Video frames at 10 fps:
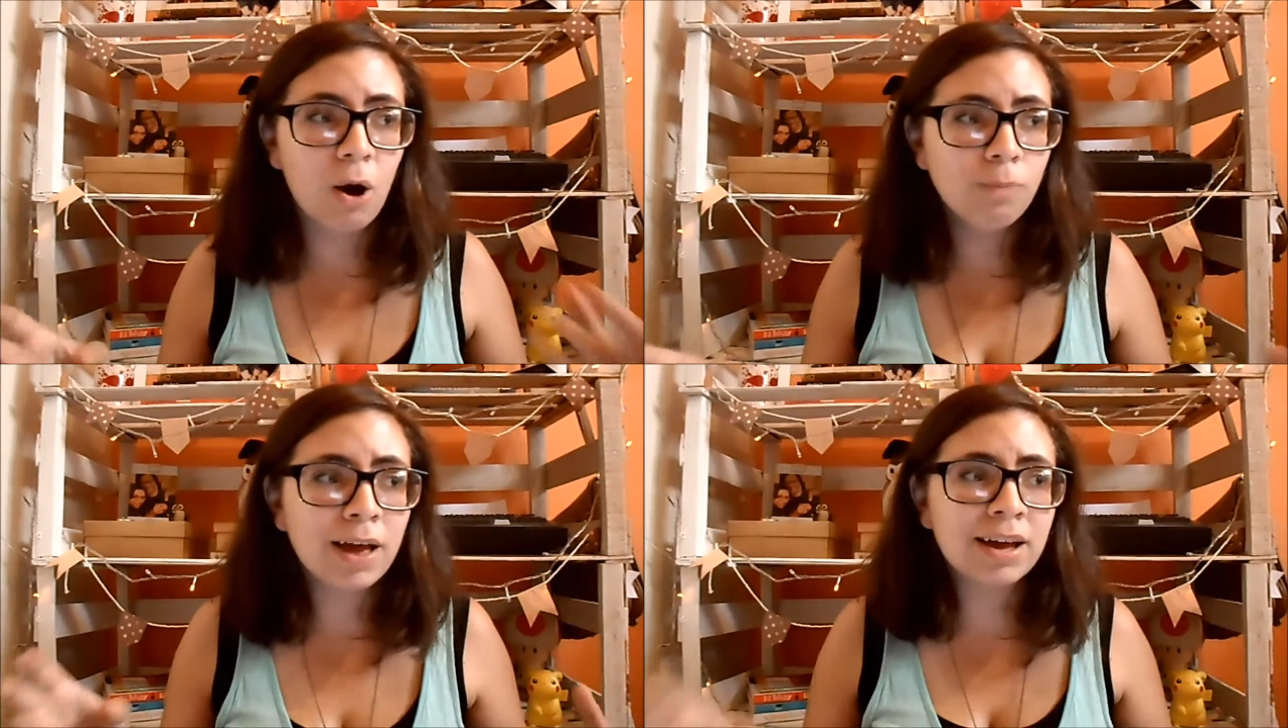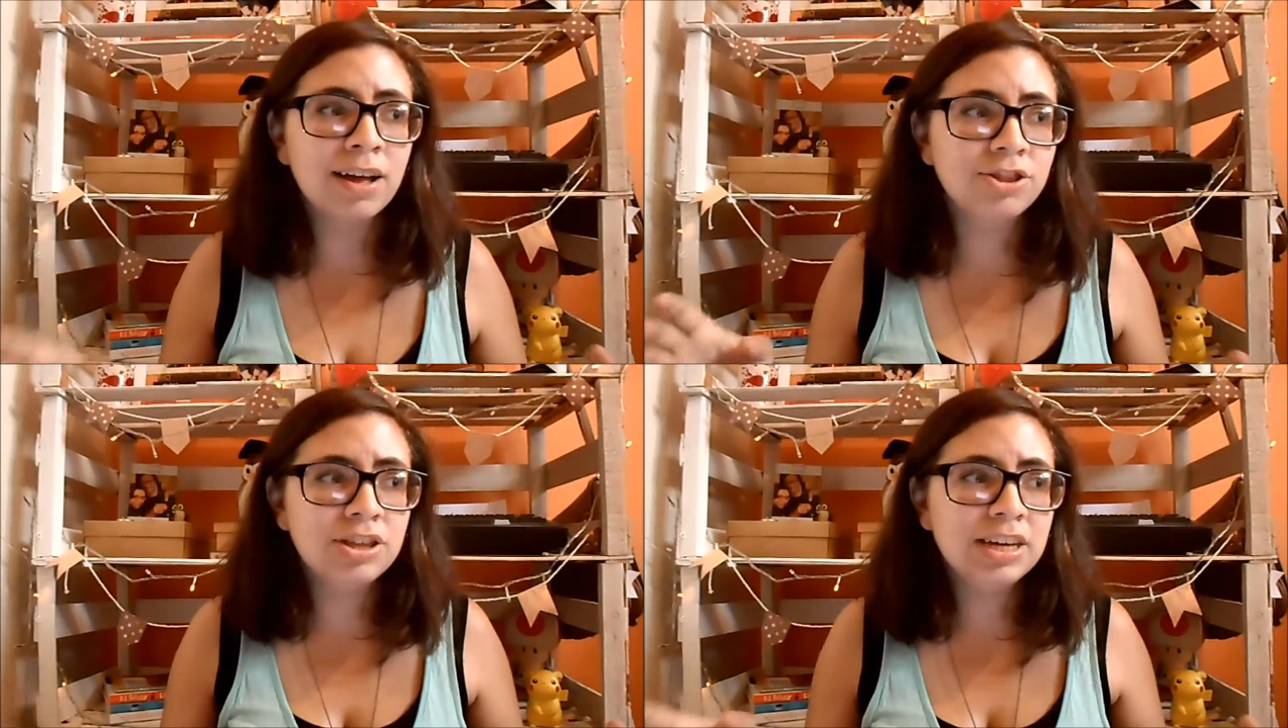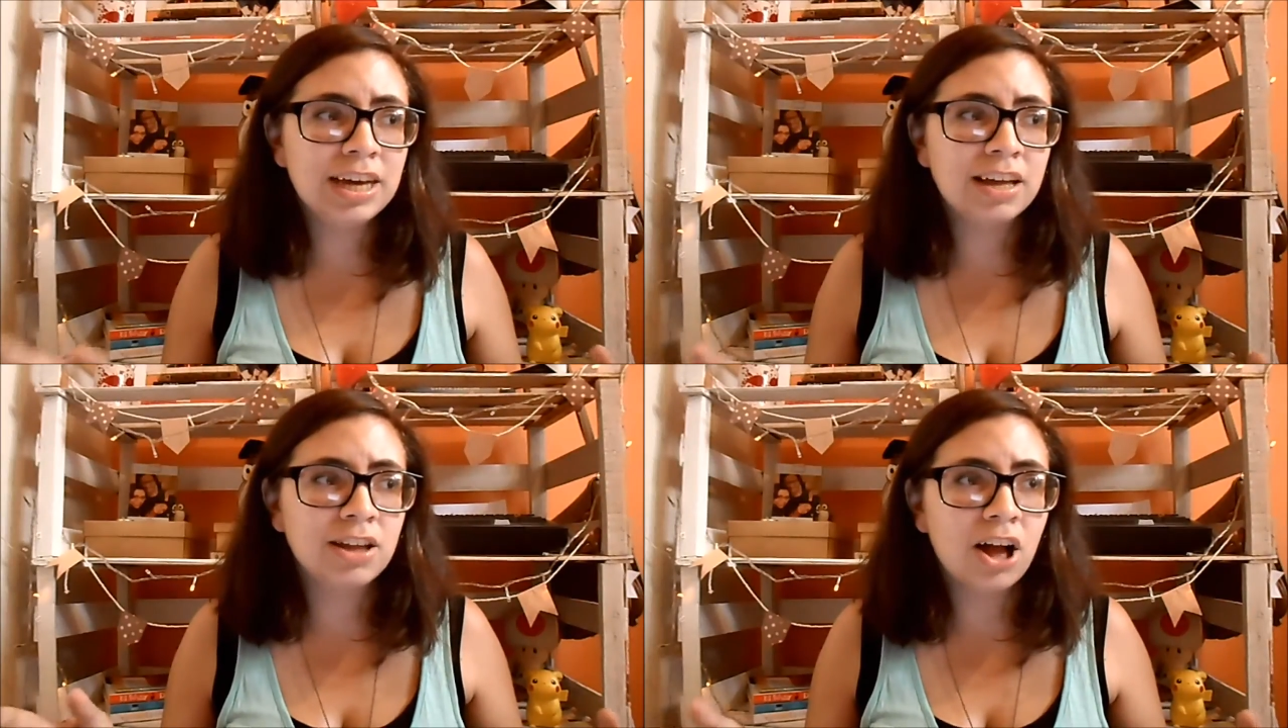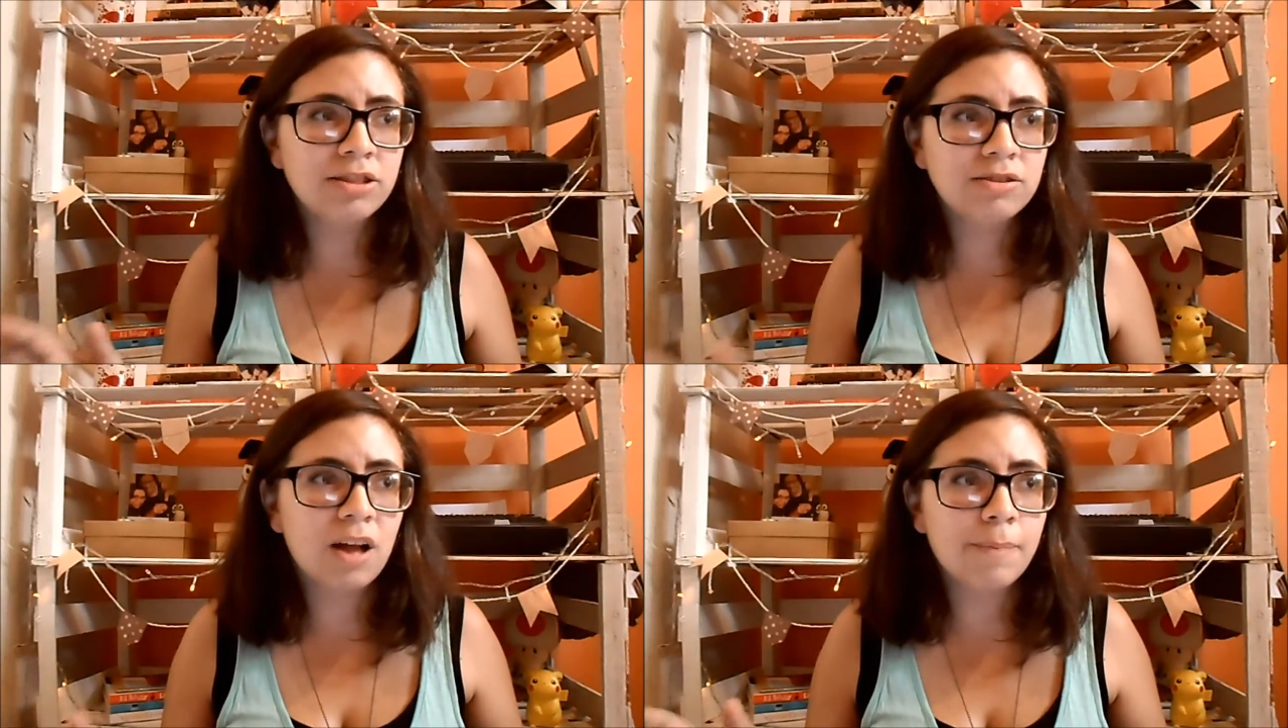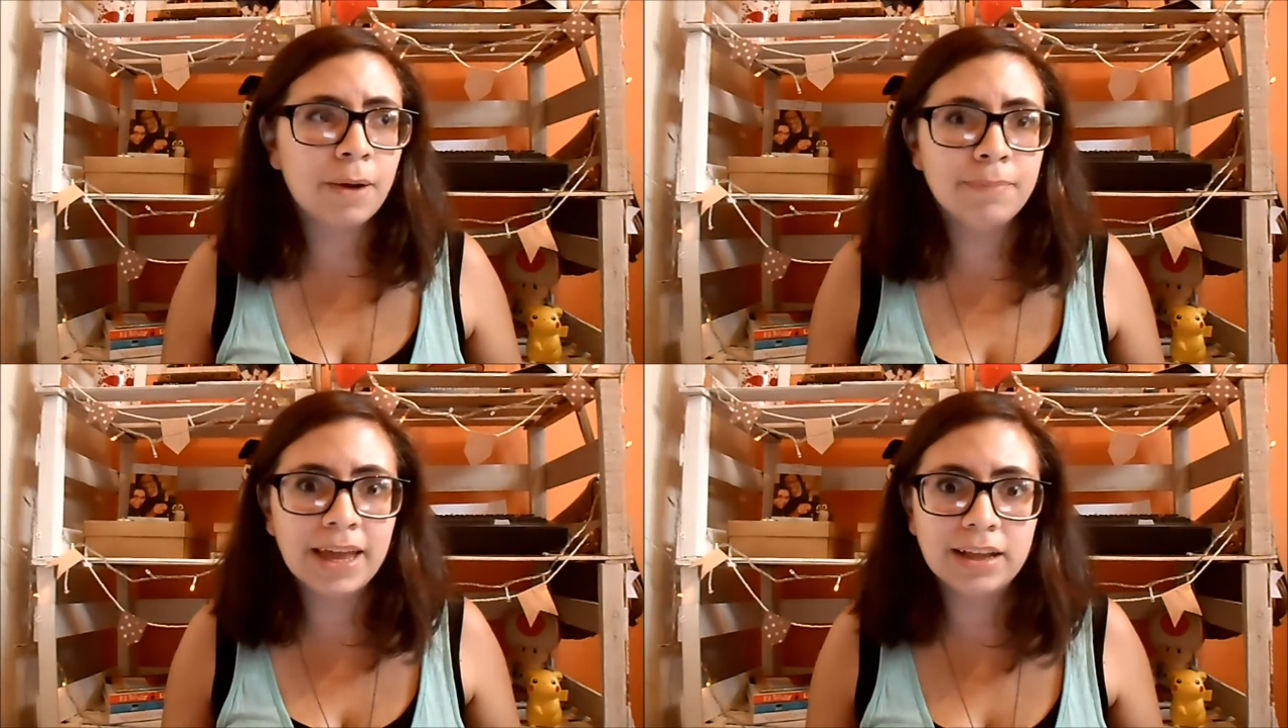oh my god, she cannot stop
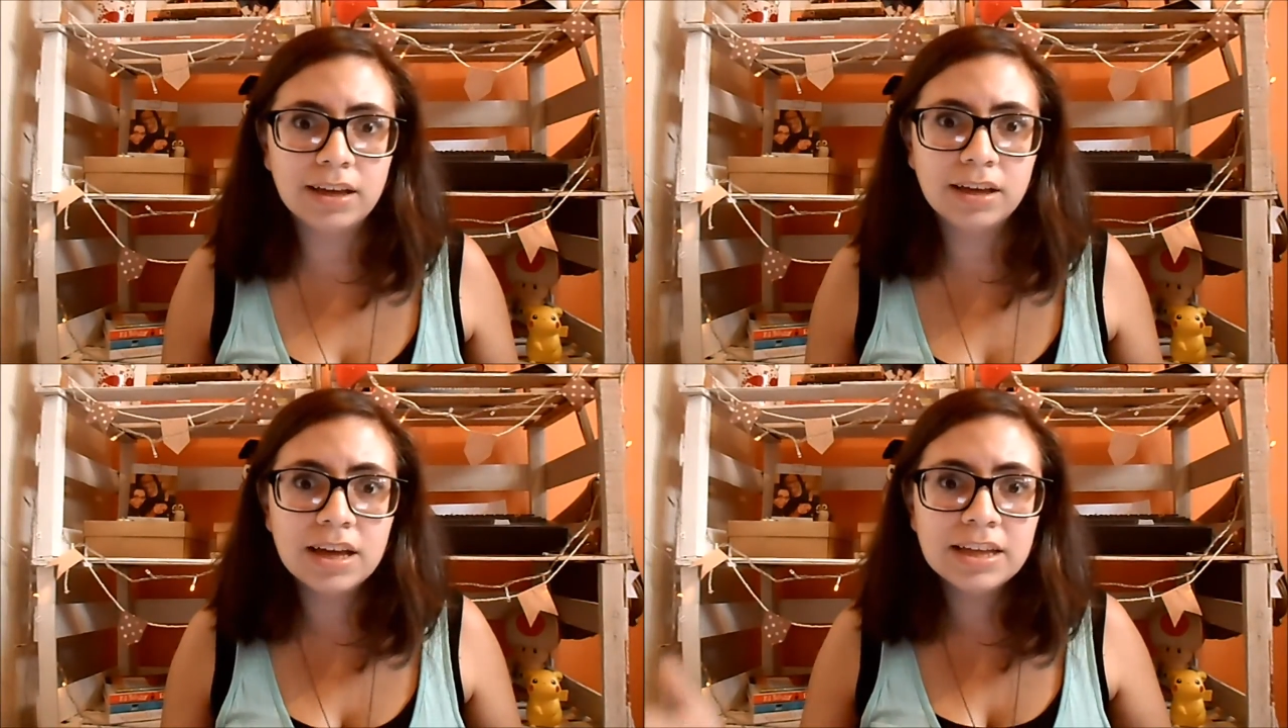complaining.